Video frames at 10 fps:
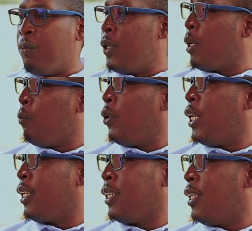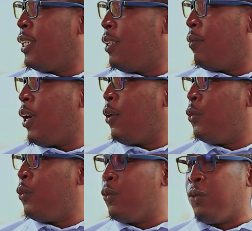metabolic system, how
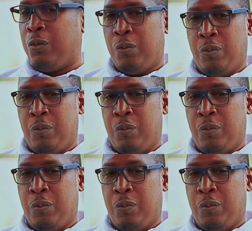you